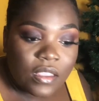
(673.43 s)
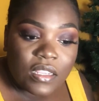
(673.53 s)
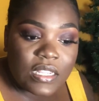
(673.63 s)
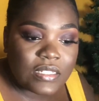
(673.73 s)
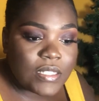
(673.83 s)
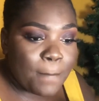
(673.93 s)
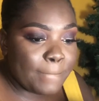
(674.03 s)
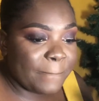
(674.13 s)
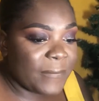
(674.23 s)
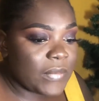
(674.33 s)
Cause
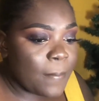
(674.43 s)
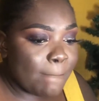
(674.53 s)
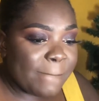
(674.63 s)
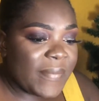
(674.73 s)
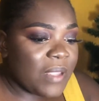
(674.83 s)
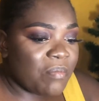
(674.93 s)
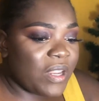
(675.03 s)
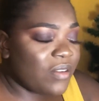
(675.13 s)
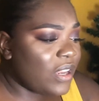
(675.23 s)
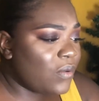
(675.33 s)
I
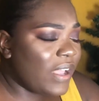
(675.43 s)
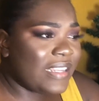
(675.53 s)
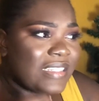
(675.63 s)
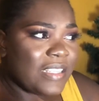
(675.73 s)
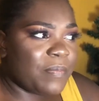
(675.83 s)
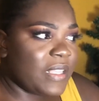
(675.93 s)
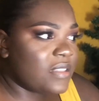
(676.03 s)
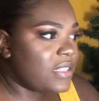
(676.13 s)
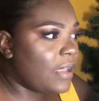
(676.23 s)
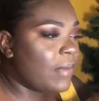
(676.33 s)
don't really want to dip
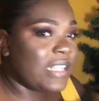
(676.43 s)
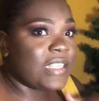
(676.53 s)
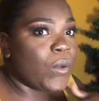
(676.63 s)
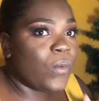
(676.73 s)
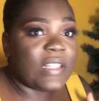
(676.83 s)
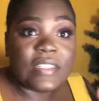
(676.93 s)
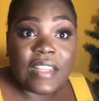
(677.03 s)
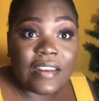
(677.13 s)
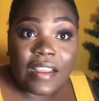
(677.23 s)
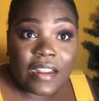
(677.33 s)
into that because I don't want it
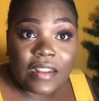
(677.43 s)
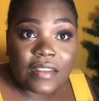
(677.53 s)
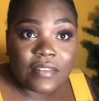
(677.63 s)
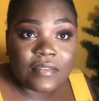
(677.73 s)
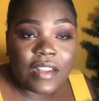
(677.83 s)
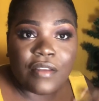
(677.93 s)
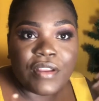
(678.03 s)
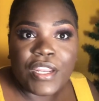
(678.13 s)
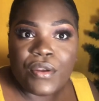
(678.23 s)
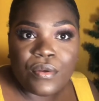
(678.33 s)
that dark. I
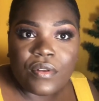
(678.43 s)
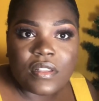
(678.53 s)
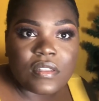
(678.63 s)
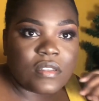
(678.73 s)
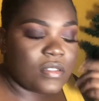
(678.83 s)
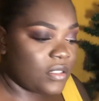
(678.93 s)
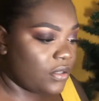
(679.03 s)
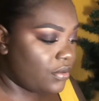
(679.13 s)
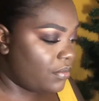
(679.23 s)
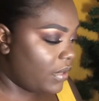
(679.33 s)
really don't. So
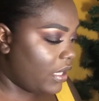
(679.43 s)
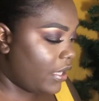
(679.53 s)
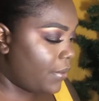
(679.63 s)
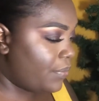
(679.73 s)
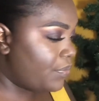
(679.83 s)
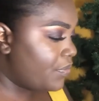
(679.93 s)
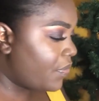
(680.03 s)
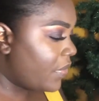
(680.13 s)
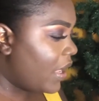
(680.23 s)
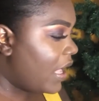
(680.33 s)
yeah.
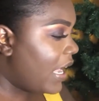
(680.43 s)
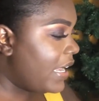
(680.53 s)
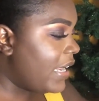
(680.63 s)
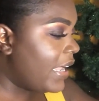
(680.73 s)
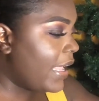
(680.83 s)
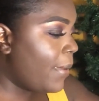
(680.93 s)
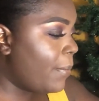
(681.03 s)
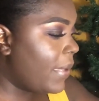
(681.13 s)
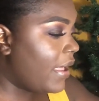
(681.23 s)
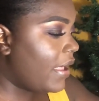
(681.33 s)
And then I get
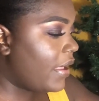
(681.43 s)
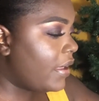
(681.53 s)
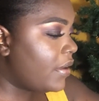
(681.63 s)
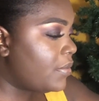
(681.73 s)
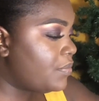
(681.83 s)
my,